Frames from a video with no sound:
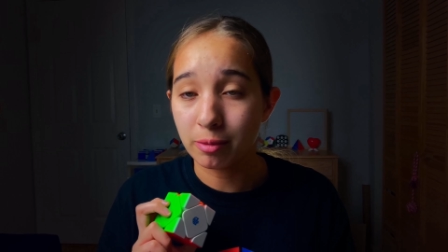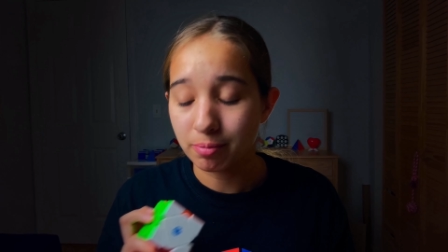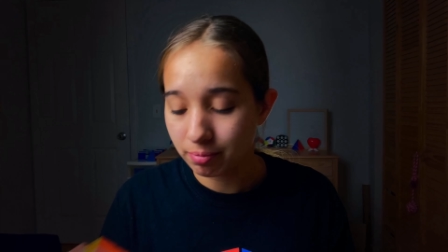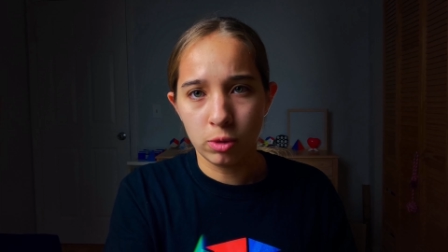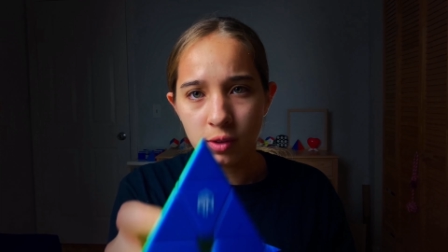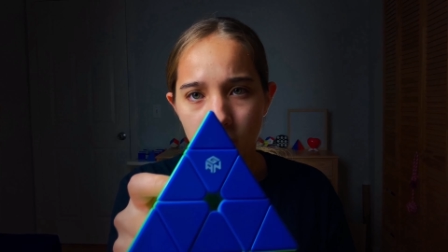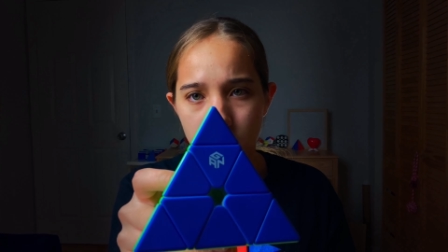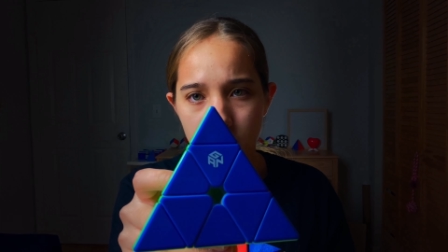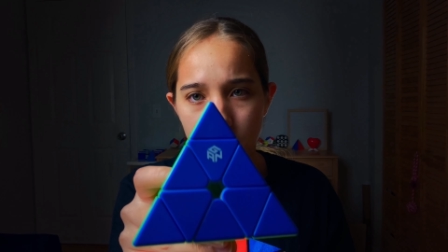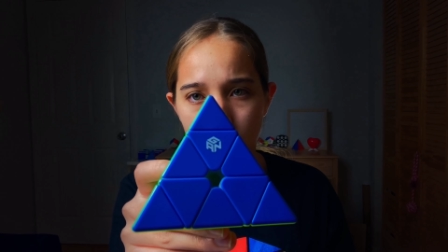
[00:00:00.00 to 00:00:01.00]
Moving on to
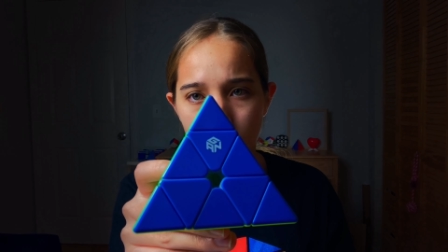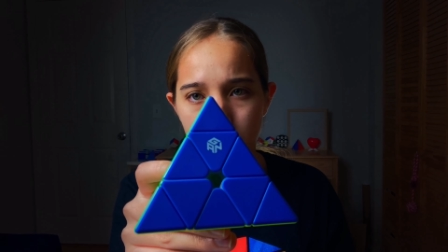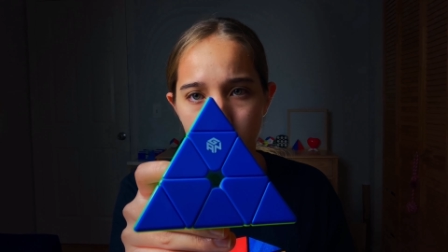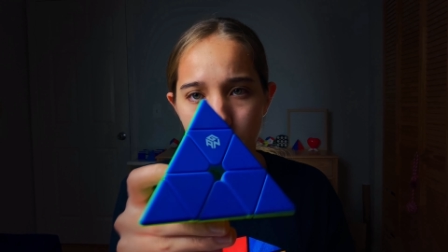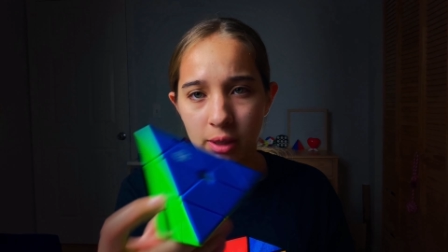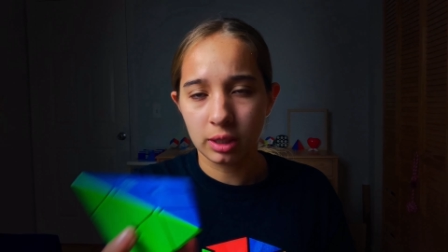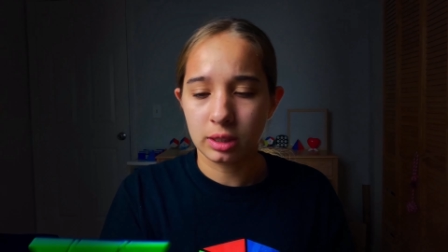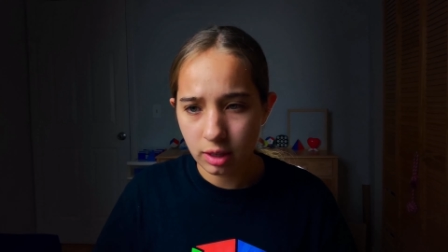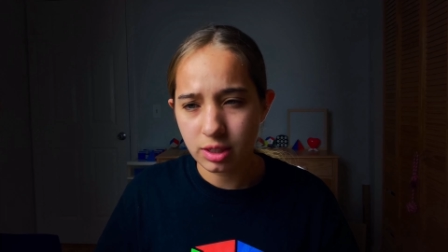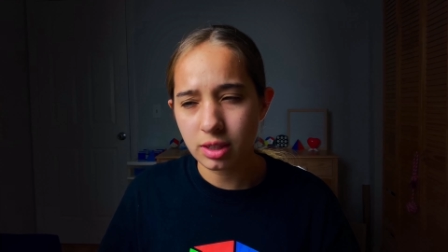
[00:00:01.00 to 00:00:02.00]
the Gan Pyraminx.
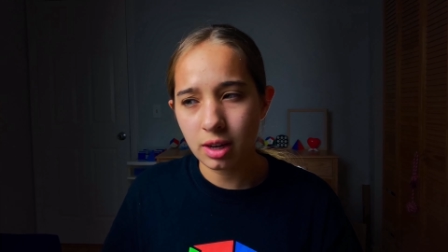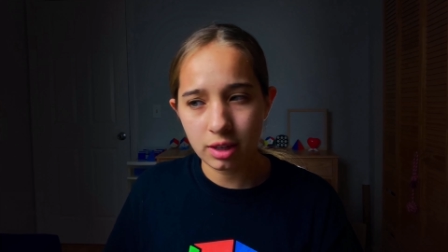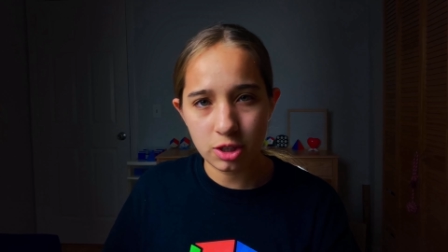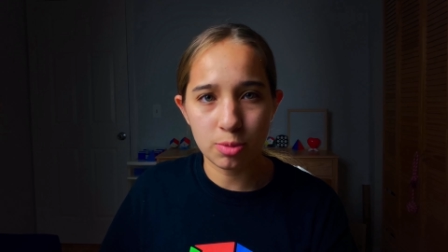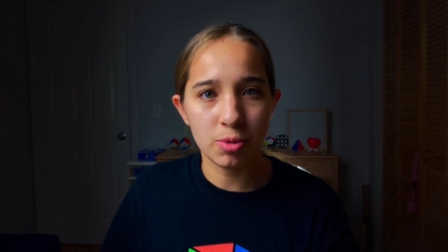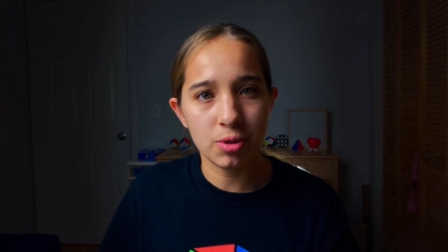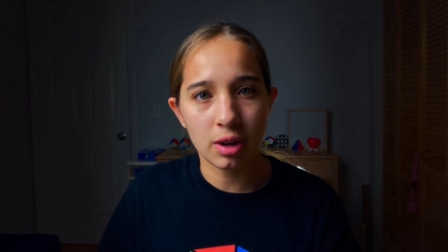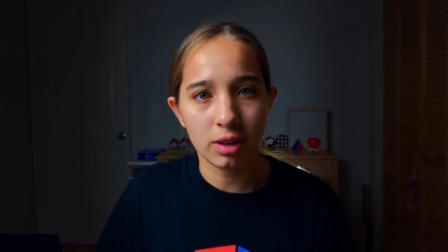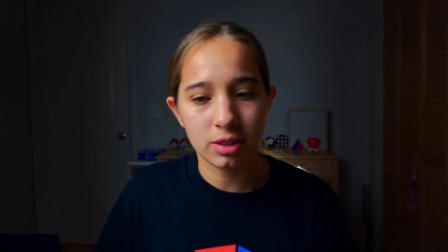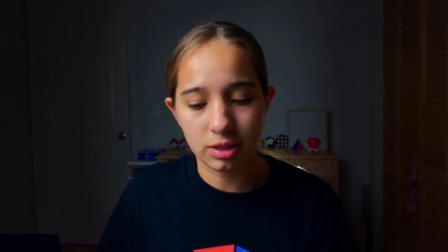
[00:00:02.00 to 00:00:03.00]
It's not as
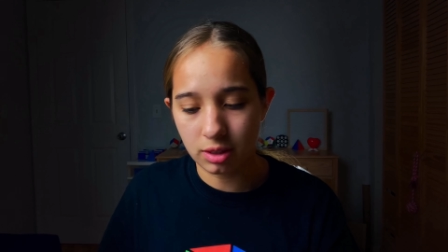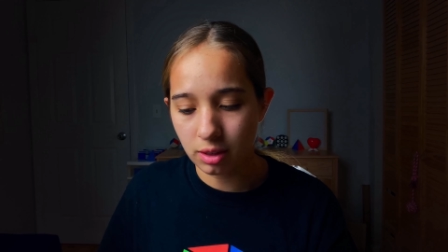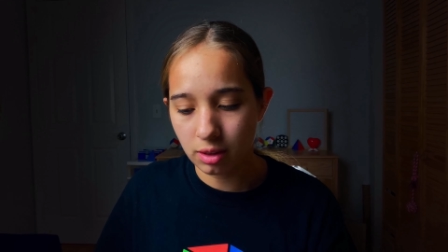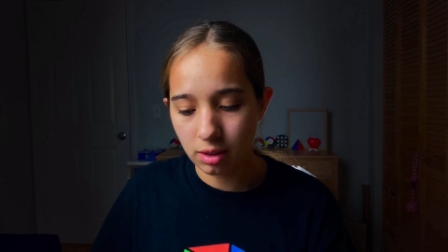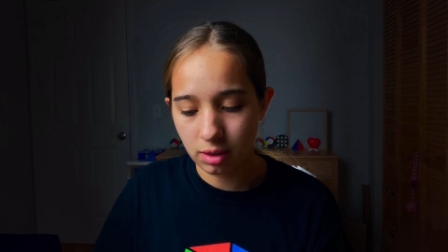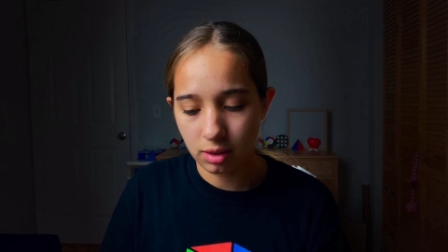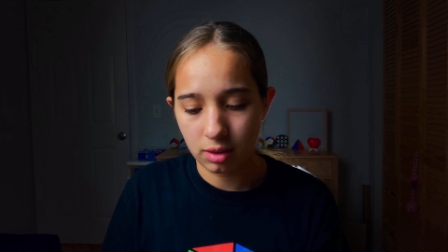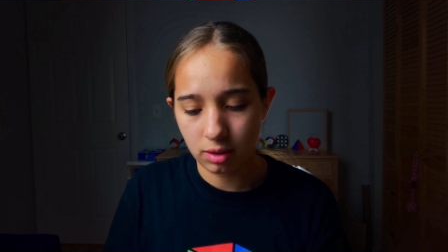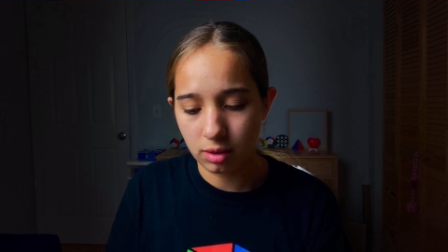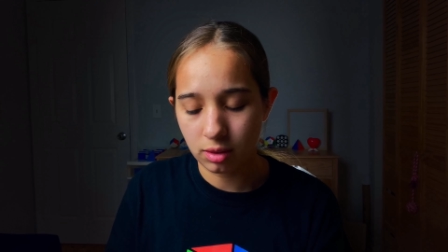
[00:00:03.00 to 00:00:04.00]
smooth as
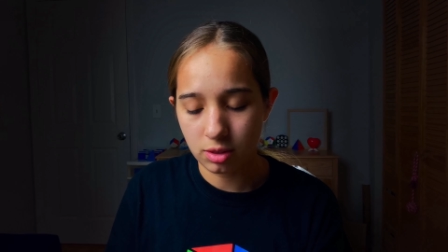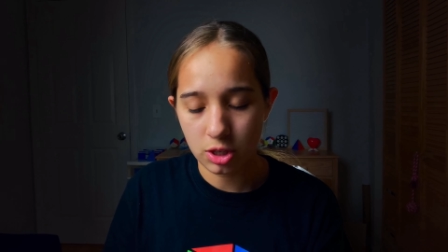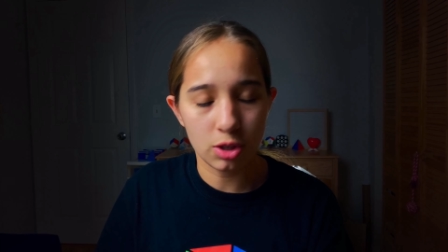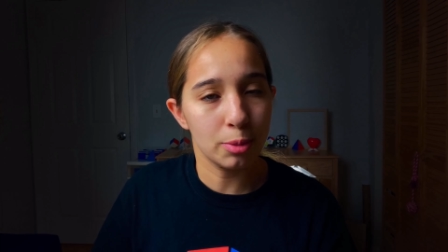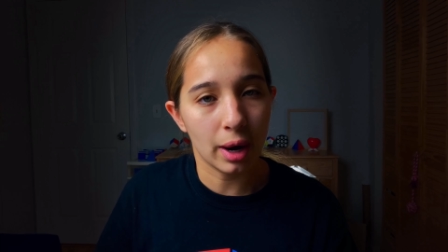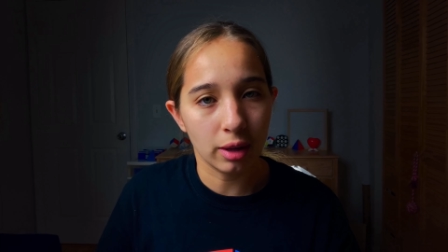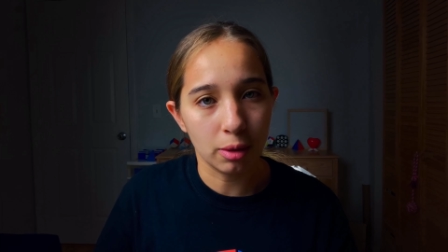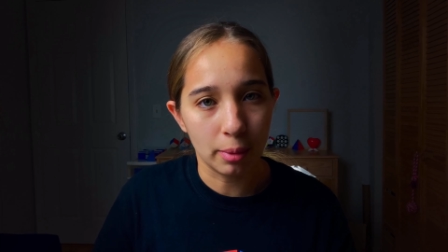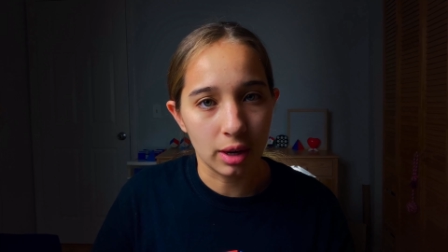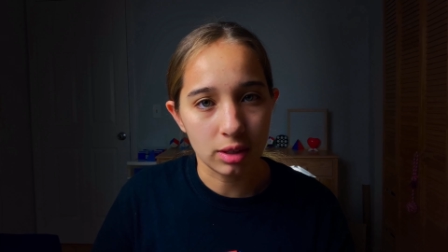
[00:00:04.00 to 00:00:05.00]
the Skewb out
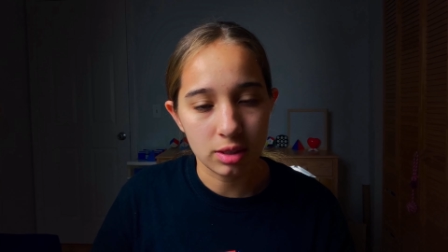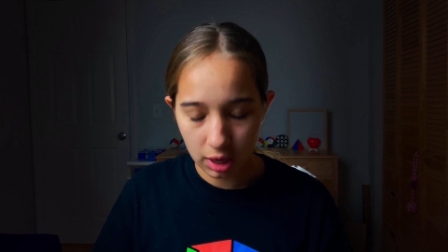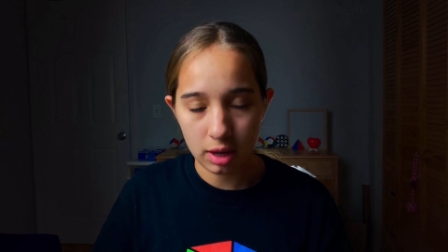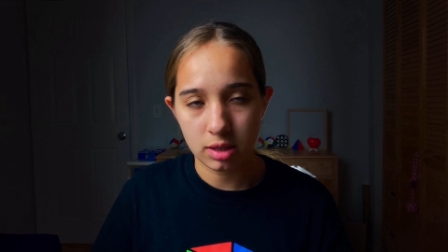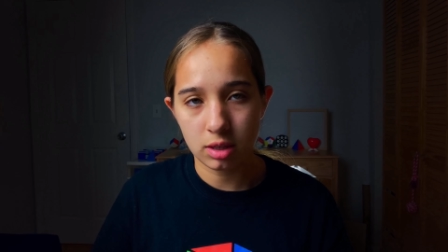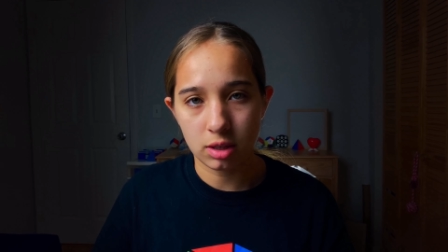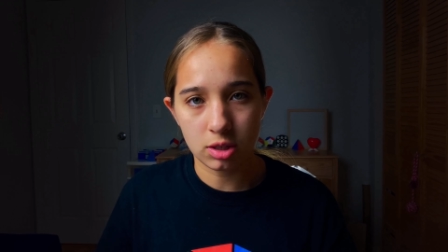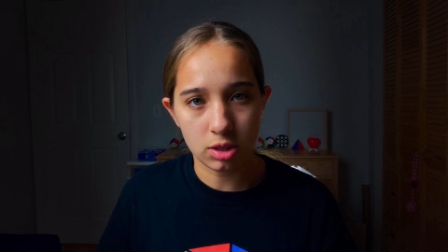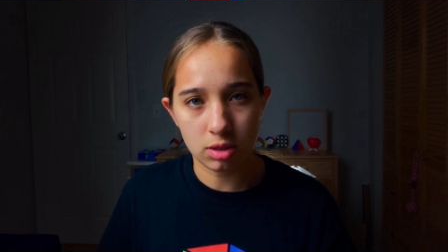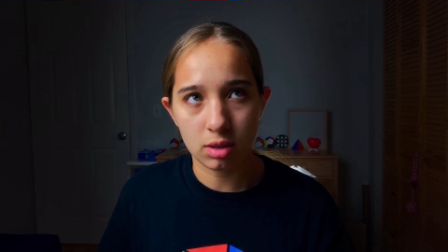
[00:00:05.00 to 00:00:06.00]
of the box. It has a
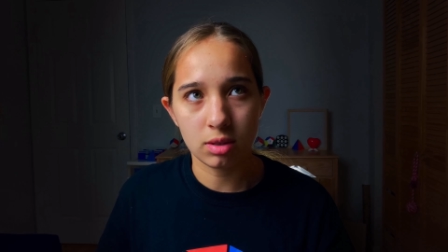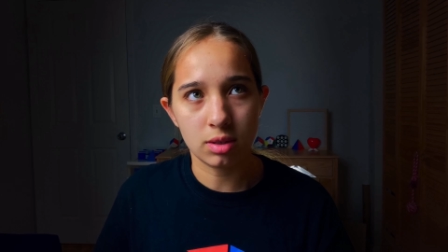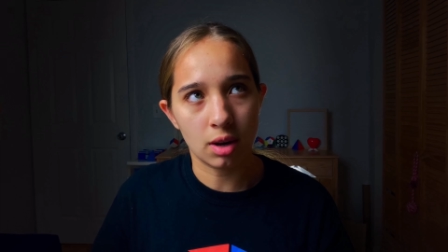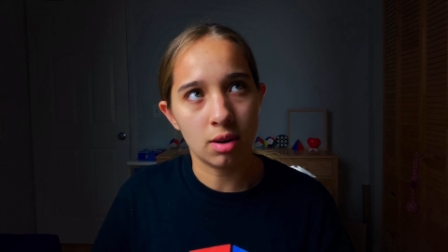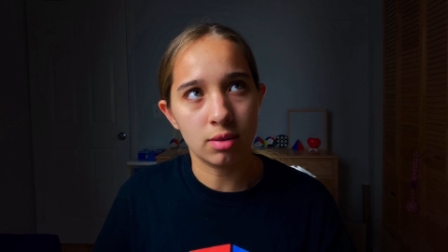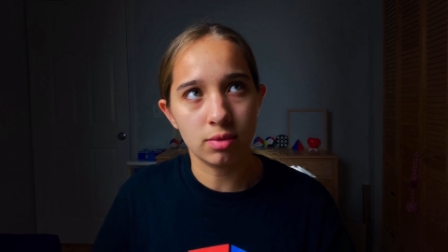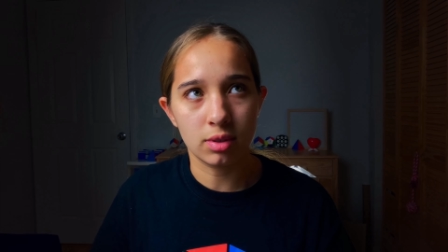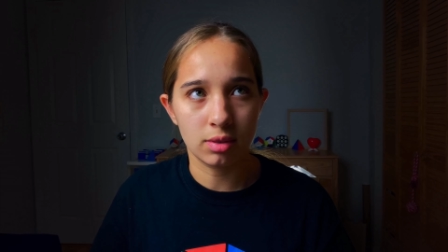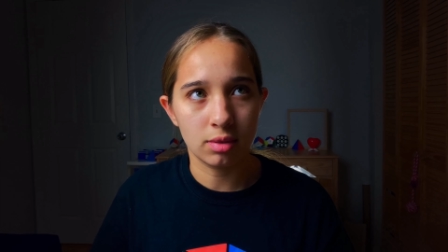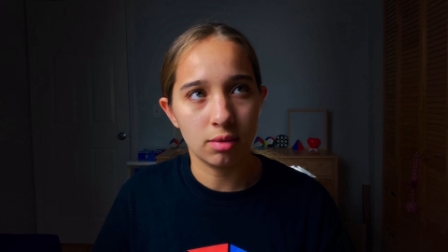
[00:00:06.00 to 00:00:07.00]
nice soft
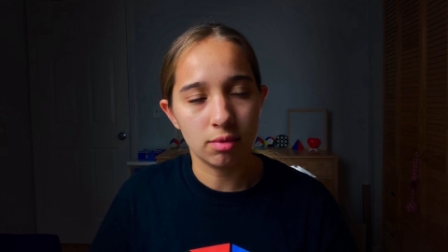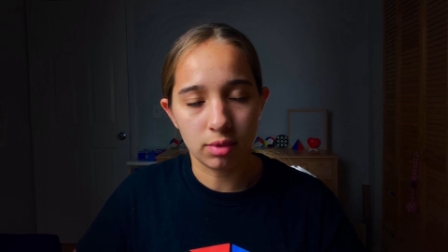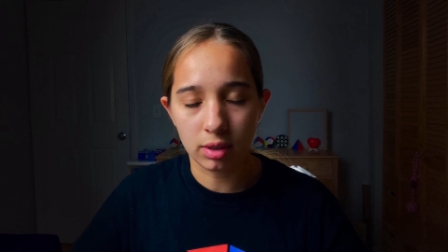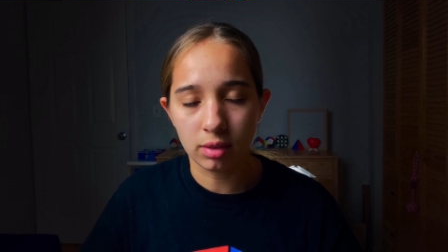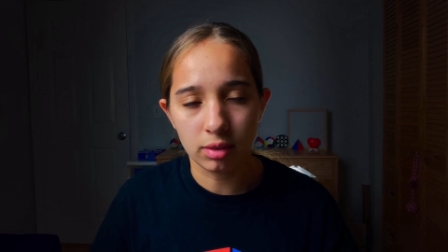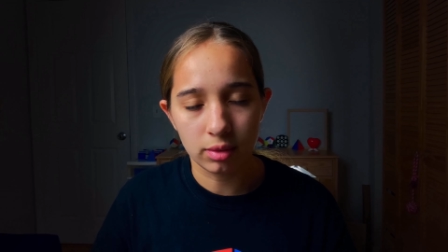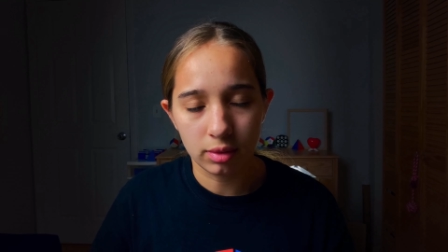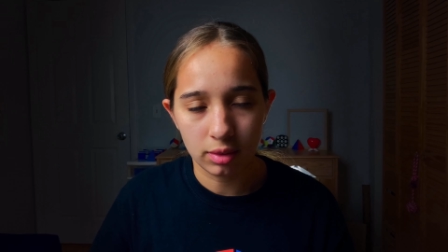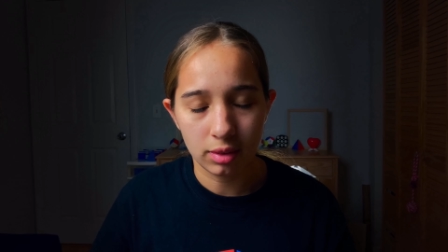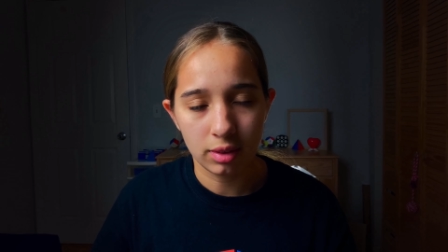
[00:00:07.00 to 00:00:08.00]
feel
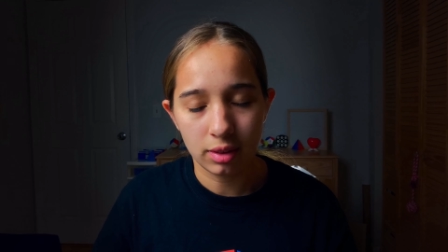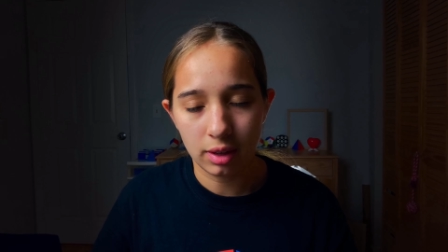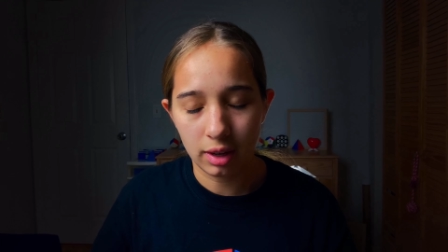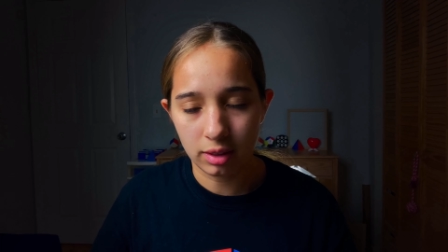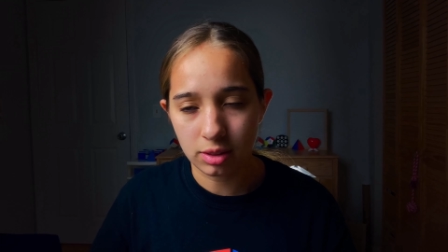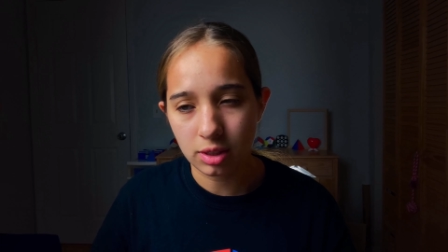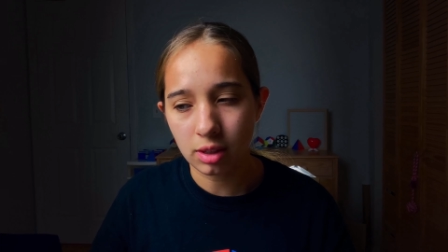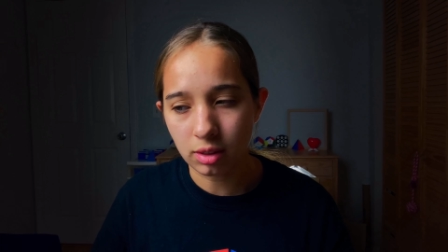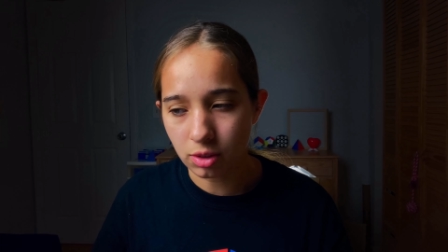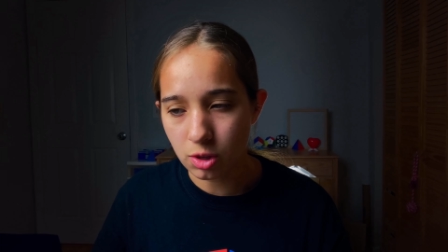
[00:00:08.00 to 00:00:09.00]
and it's a
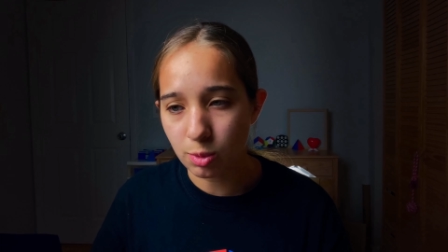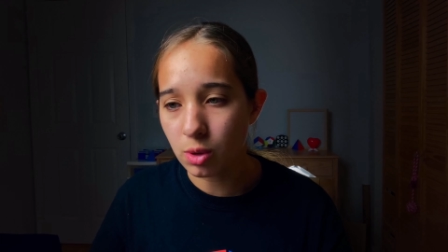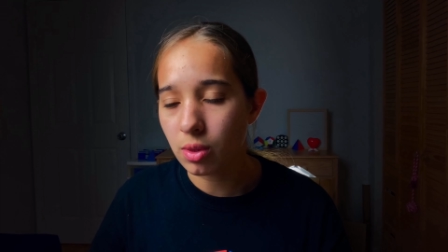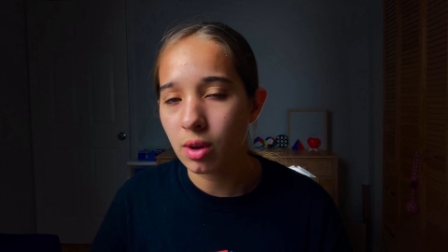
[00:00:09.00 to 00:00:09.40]
little smooth.